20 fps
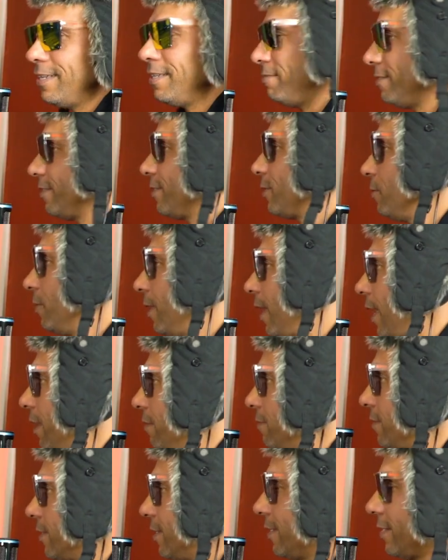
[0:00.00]
you're living two
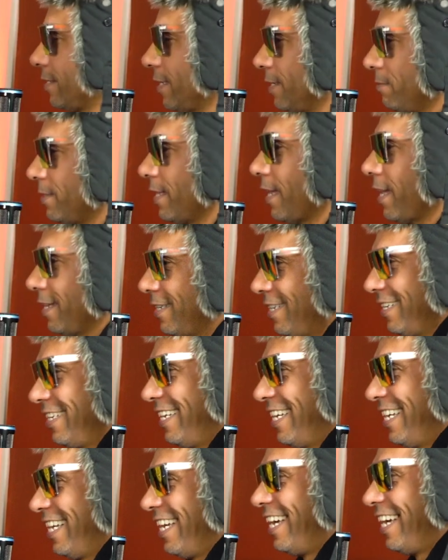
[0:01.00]
lives in the same
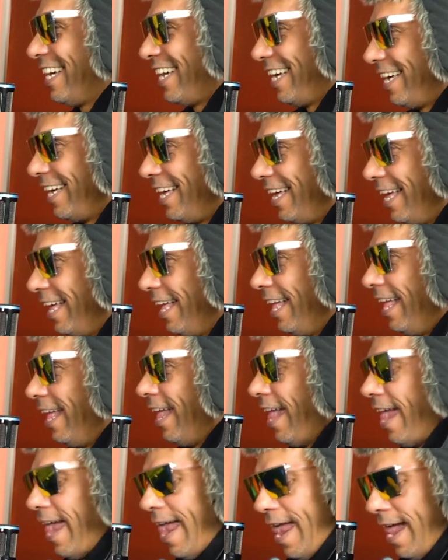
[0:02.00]
yeah. day. Do you remember your
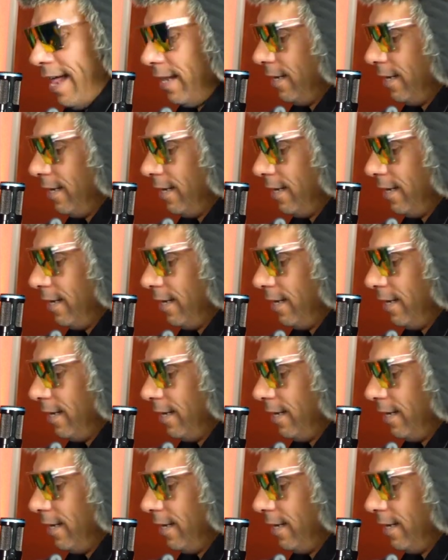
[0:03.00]
dreams, champ?